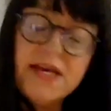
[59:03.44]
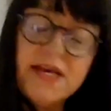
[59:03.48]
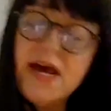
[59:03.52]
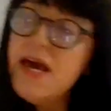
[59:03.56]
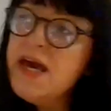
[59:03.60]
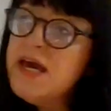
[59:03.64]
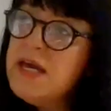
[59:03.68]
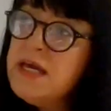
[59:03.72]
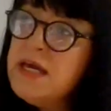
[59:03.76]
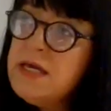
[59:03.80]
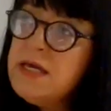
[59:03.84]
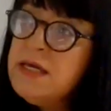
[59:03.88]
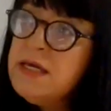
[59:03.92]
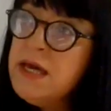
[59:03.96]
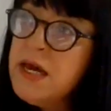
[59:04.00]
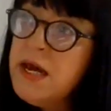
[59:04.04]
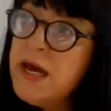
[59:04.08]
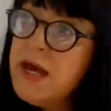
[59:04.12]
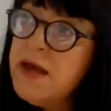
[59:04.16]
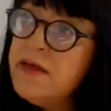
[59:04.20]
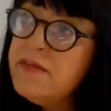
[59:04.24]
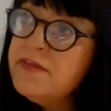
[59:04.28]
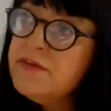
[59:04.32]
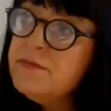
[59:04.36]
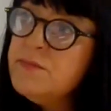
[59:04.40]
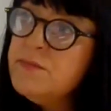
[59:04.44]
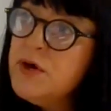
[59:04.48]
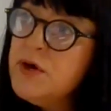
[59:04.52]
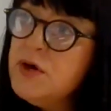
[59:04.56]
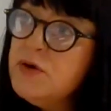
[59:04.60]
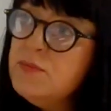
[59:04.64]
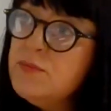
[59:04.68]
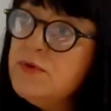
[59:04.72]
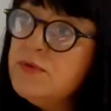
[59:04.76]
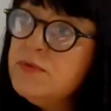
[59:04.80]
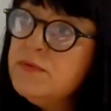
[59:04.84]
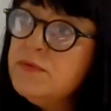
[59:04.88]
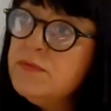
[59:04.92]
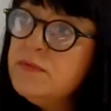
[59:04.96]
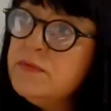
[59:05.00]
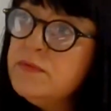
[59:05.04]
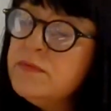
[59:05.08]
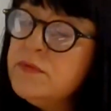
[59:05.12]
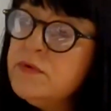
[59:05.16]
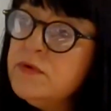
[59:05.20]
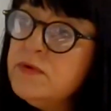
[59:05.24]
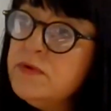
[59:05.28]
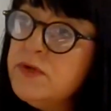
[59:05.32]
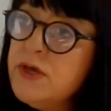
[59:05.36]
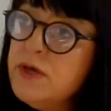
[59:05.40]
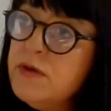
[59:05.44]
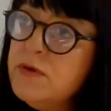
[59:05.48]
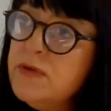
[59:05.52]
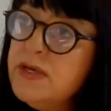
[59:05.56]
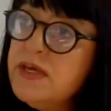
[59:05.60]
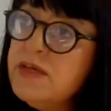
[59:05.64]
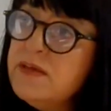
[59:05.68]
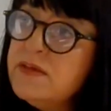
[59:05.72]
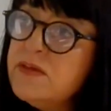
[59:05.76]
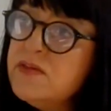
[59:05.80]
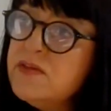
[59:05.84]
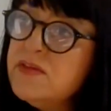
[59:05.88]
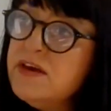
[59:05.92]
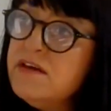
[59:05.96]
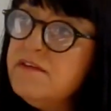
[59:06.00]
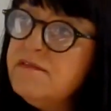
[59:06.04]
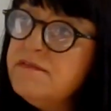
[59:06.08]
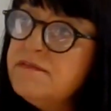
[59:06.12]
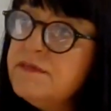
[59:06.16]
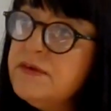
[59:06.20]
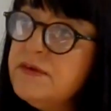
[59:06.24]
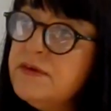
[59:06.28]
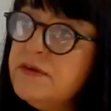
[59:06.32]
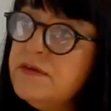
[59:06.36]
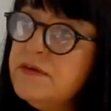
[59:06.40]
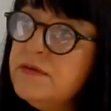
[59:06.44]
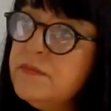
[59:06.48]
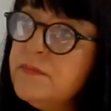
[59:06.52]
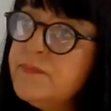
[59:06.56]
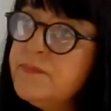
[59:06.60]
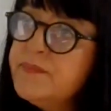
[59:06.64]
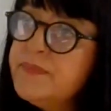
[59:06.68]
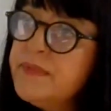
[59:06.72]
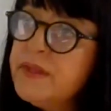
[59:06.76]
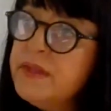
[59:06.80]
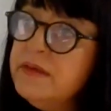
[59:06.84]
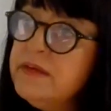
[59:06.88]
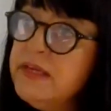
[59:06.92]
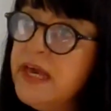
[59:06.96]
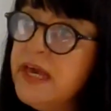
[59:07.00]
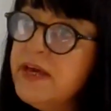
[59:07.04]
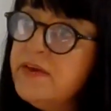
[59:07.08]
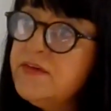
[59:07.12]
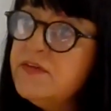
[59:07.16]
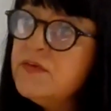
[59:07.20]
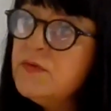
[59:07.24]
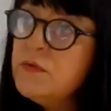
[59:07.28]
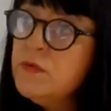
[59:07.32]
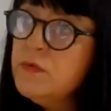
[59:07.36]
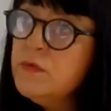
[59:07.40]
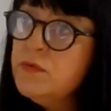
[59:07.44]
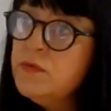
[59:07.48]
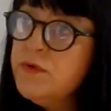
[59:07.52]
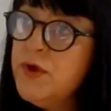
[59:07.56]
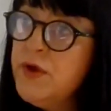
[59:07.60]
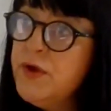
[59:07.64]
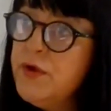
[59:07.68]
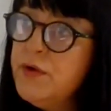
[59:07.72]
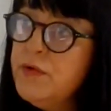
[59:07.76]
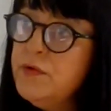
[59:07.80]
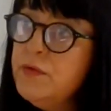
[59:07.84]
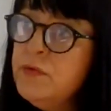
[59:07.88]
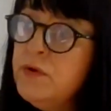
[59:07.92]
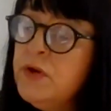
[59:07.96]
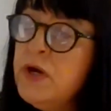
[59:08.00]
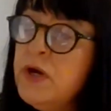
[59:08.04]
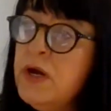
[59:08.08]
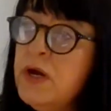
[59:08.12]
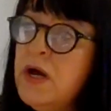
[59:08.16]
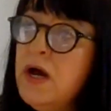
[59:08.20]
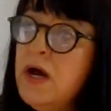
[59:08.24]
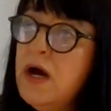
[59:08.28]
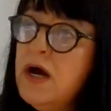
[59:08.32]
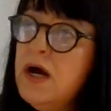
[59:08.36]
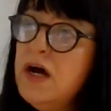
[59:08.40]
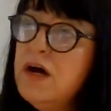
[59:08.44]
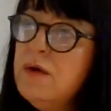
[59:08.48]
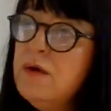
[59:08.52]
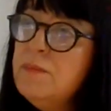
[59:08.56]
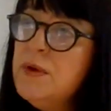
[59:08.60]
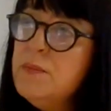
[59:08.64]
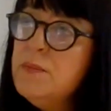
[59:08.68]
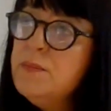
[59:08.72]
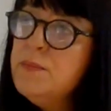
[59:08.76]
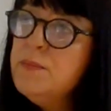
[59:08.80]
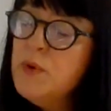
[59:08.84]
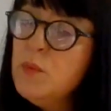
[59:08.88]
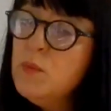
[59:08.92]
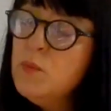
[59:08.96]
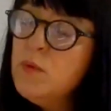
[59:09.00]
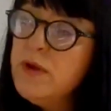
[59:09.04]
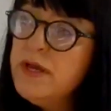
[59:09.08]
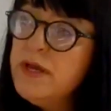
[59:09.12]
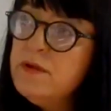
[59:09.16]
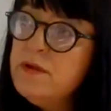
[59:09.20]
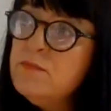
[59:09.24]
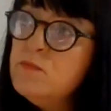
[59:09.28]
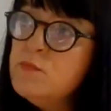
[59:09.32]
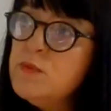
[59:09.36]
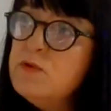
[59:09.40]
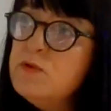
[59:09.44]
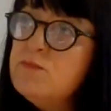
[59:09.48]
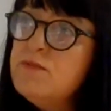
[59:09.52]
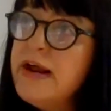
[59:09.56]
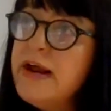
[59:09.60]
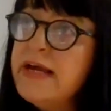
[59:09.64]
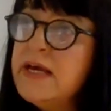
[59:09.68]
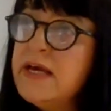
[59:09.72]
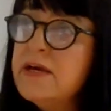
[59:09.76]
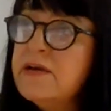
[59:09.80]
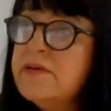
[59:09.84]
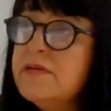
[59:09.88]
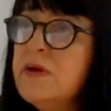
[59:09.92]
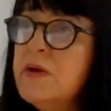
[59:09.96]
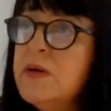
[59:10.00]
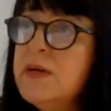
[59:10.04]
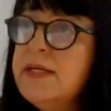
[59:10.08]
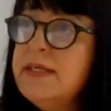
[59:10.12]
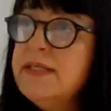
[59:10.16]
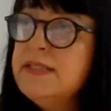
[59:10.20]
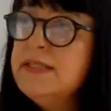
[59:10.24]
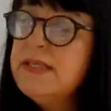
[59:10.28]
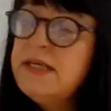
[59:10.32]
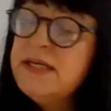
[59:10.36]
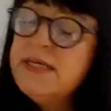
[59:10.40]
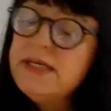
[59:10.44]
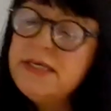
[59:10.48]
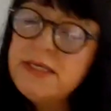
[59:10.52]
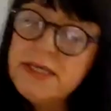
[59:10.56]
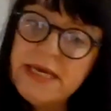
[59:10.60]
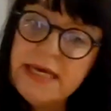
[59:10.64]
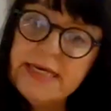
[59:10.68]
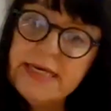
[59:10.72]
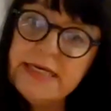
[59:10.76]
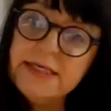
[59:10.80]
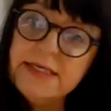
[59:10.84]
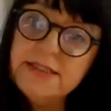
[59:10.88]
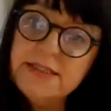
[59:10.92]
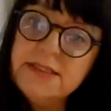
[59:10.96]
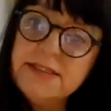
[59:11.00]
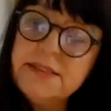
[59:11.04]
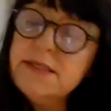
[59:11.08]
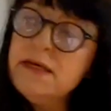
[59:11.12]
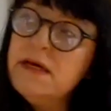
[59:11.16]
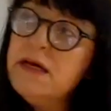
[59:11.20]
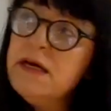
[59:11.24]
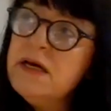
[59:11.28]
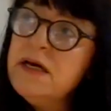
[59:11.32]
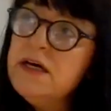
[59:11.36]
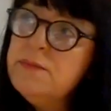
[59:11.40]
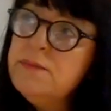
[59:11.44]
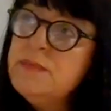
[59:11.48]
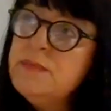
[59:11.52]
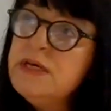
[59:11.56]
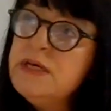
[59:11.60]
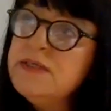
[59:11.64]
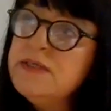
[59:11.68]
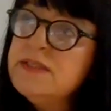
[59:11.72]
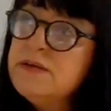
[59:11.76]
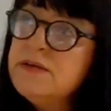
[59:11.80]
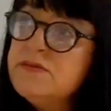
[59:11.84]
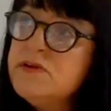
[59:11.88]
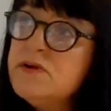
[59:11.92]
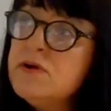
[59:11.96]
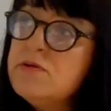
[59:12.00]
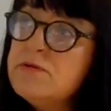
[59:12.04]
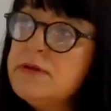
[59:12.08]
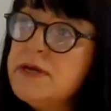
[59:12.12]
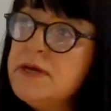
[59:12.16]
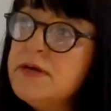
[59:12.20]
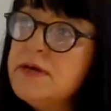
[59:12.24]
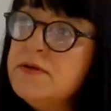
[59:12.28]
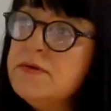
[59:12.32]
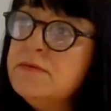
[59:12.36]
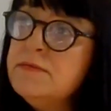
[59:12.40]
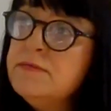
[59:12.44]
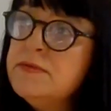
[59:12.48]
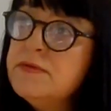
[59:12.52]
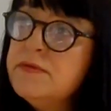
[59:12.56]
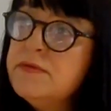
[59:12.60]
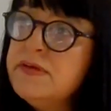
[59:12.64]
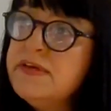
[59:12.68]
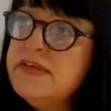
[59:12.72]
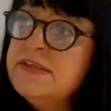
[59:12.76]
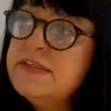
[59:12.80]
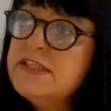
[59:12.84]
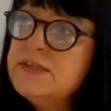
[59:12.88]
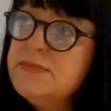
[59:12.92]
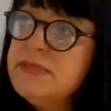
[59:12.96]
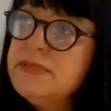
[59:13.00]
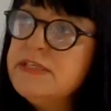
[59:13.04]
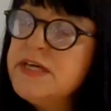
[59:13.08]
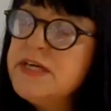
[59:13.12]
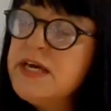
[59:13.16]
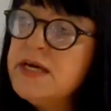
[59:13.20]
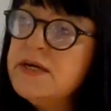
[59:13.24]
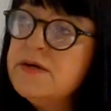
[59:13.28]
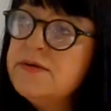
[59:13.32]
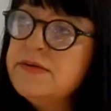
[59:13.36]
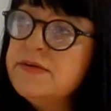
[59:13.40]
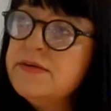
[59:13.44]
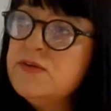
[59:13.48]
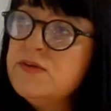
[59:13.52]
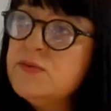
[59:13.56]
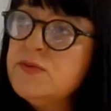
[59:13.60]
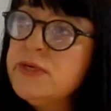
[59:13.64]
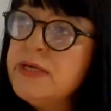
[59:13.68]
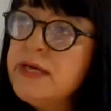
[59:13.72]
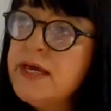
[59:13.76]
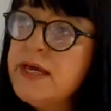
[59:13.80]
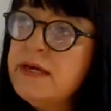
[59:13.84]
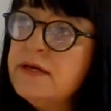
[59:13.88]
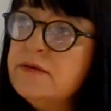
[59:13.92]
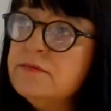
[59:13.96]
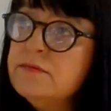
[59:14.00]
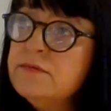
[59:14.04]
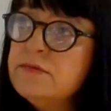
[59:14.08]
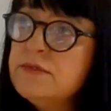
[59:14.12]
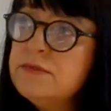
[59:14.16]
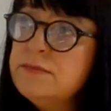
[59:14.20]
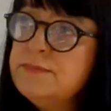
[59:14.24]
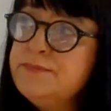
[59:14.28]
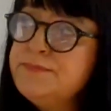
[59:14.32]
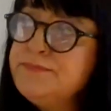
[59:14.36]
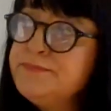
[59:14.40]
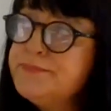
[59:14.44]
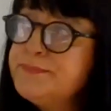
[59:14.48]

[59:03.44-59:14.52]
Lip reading: say at the moment, you know, it's a definite yes or no, but we recognise it is a scenario that needs to be taken into account.